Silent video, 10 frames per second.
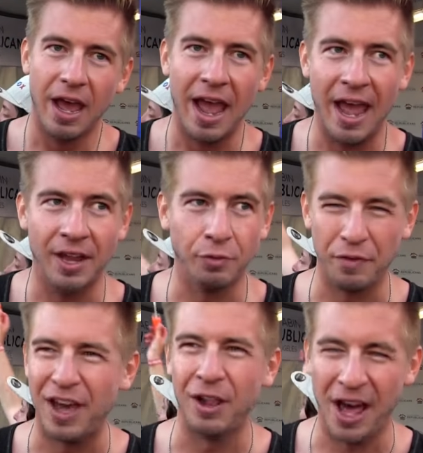And
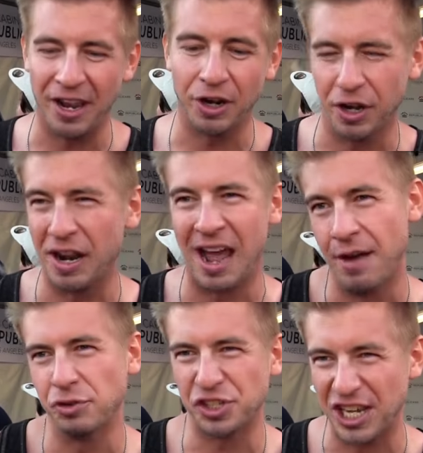we've had a lot of good
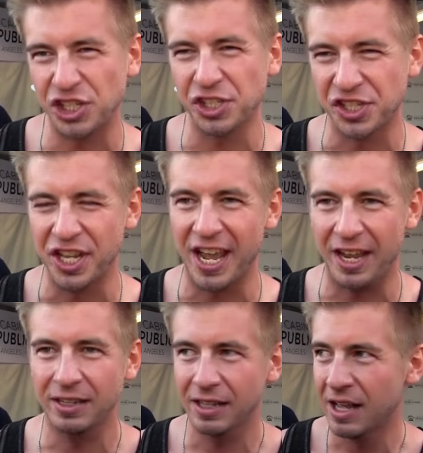conversations today.